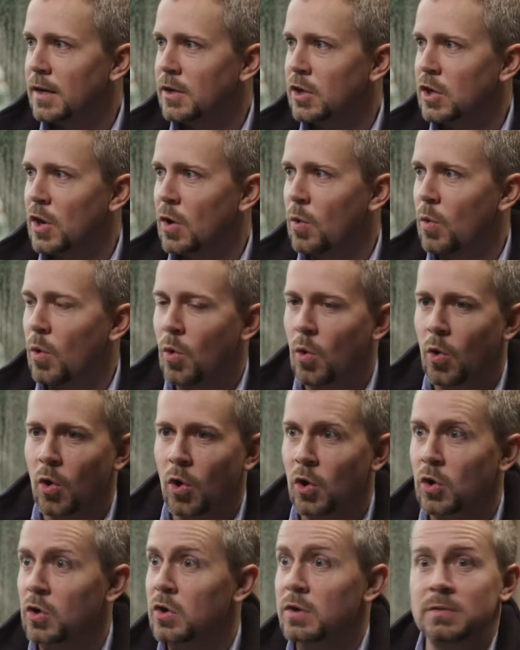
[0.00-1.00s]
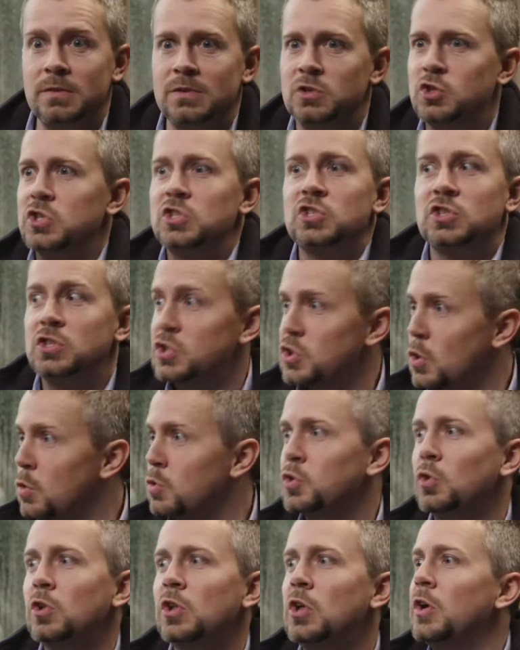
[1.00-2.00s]
You know, or just the
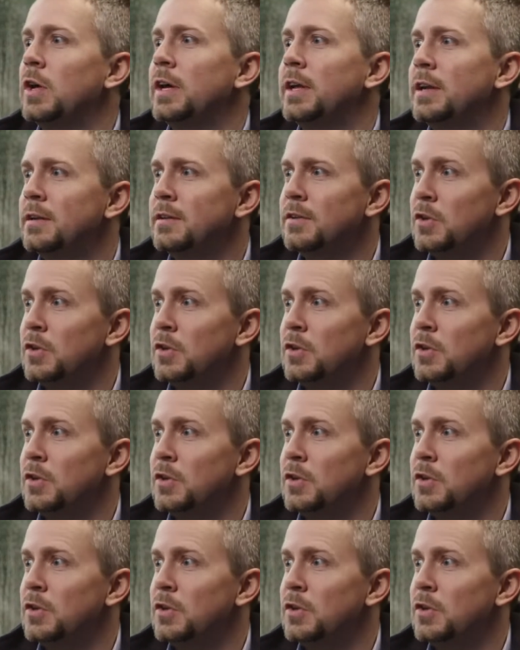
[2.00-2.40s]
social good,